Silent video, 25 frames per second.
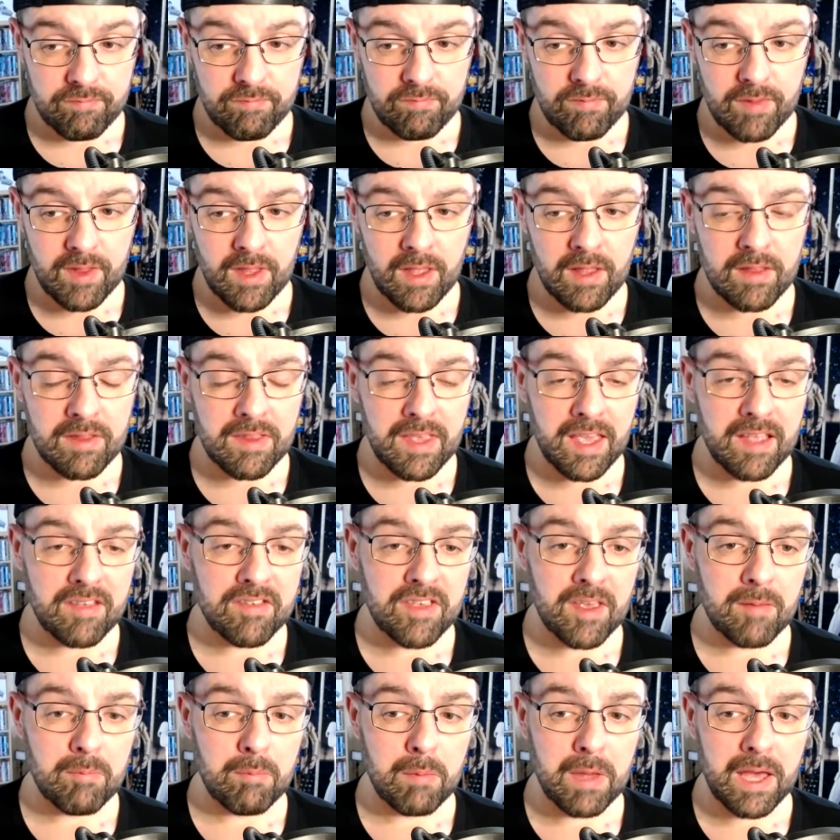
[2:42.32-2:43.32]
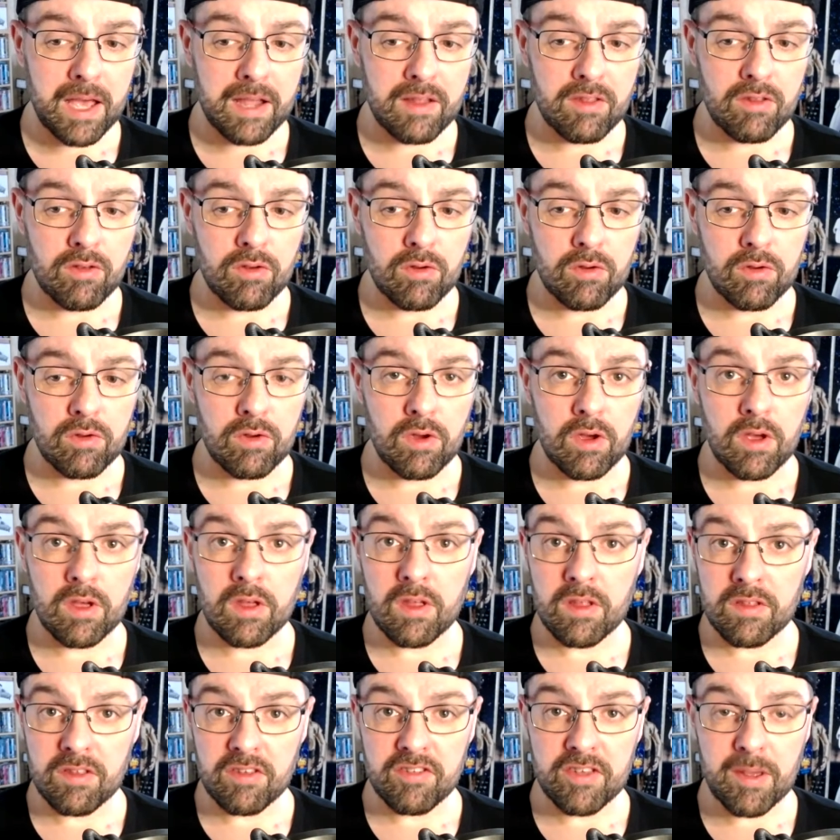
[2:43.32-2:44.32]
and takes him back to
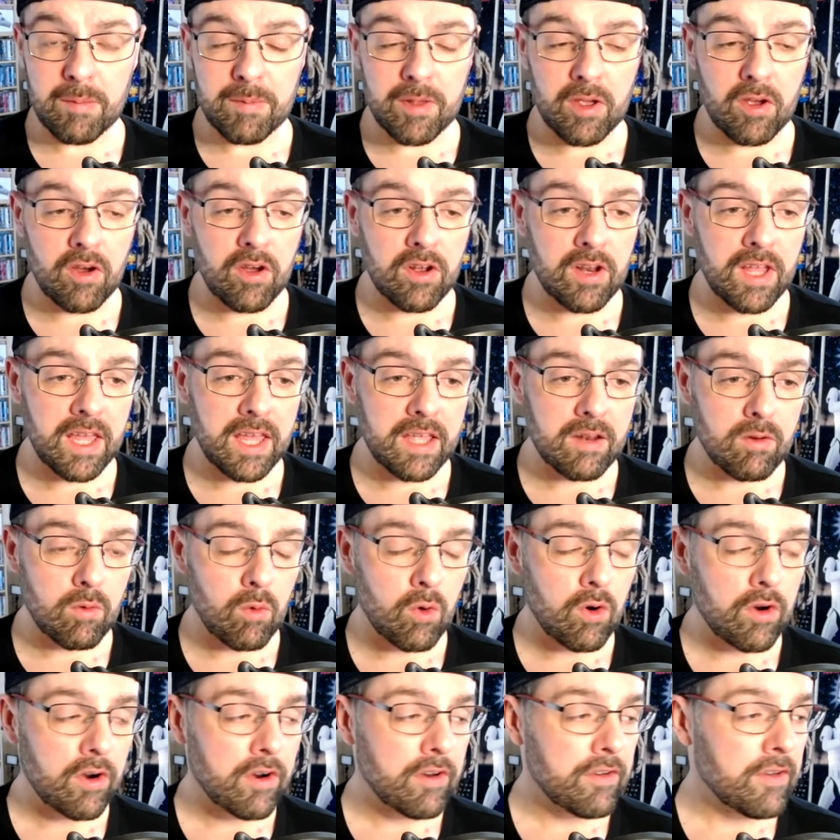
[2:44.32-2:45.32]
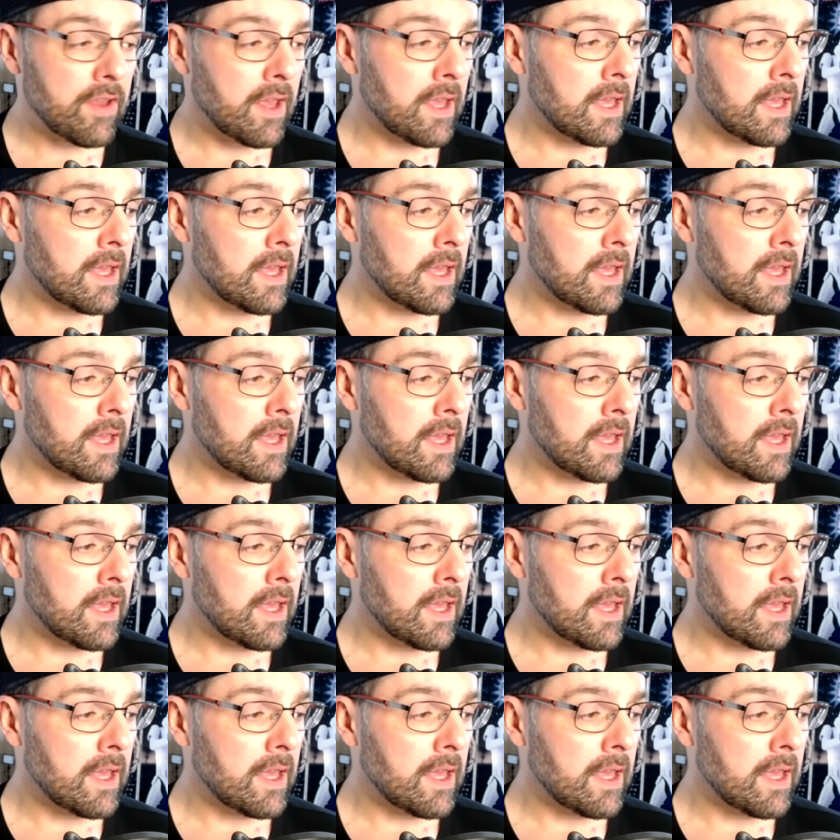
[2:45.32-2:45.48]
Decepticon headquarters.